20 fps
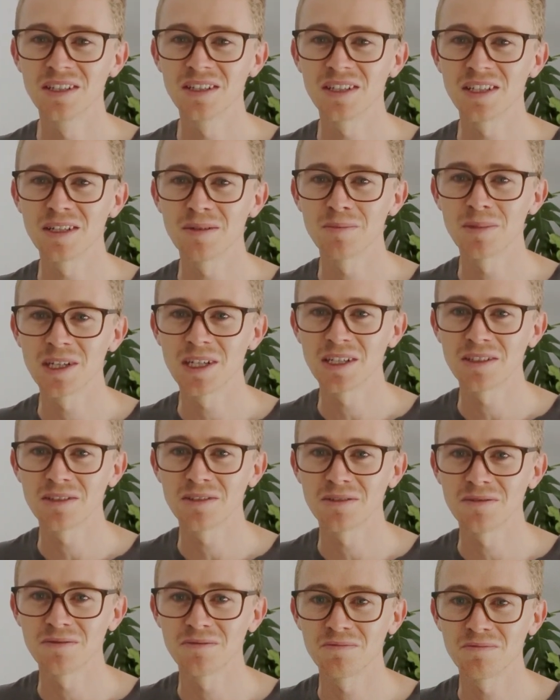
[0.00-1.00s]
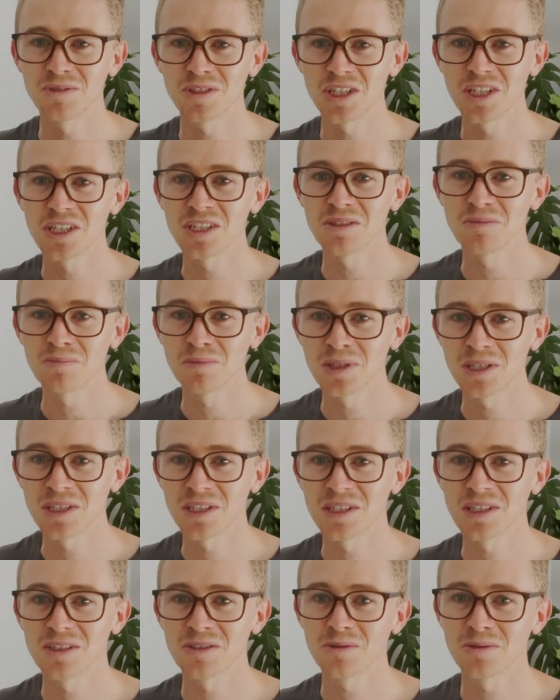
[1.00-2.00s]
the amount of cheese and
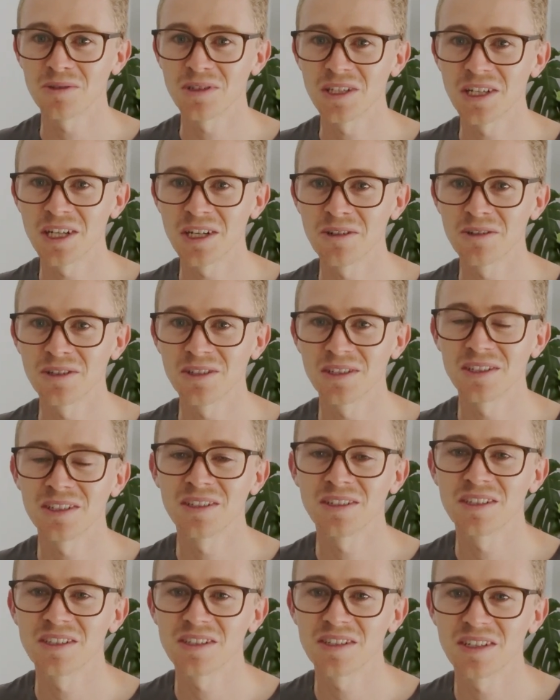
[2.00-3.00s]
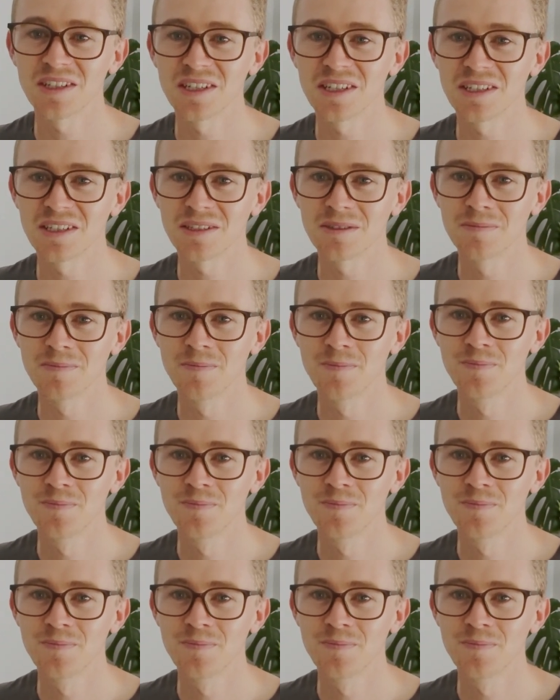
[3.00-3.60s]
bickies, or the error in this data.